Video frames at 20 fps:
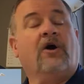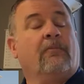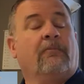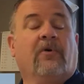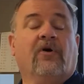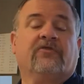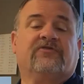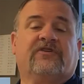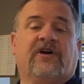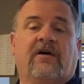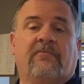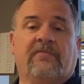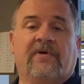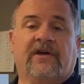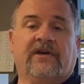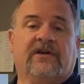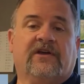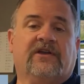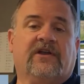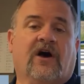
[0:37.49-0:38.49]

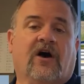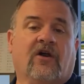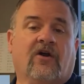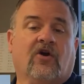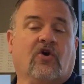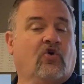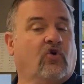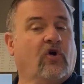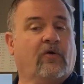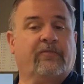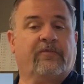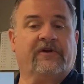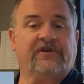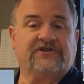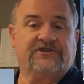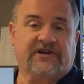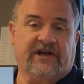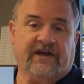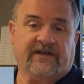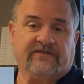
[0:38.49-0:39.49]
multi-million dollar corporate
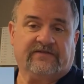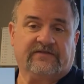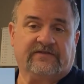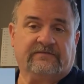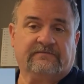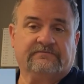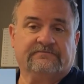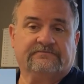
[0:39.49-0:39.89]
jets.